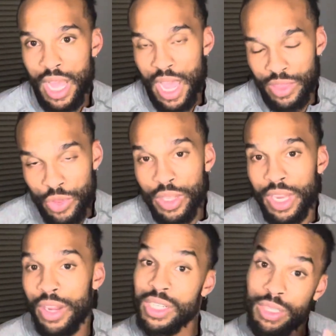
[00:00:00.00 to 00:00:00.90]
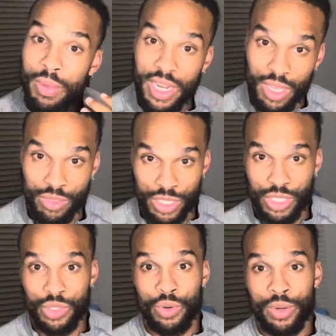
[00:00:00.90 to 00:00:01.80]
and you can hear somebody else's
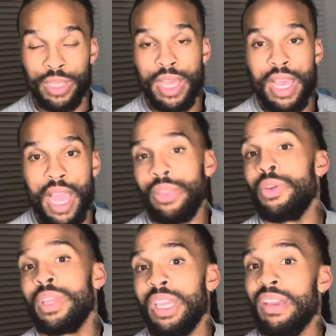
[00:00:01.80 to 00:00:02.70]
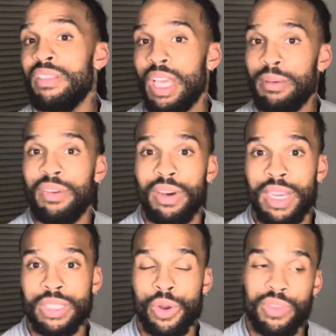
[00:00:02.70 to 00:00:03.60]
story and you can give them
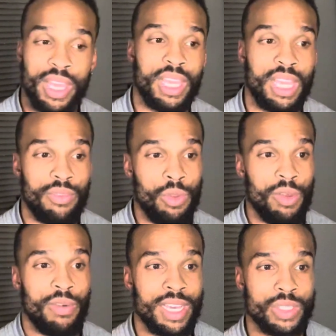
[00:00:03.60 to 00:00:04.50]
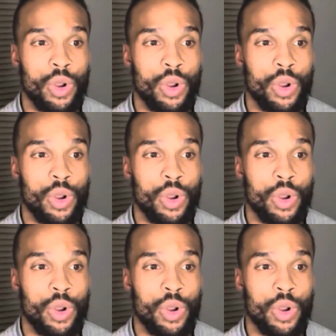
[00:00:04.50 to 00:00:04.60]
advice or they can give you advice,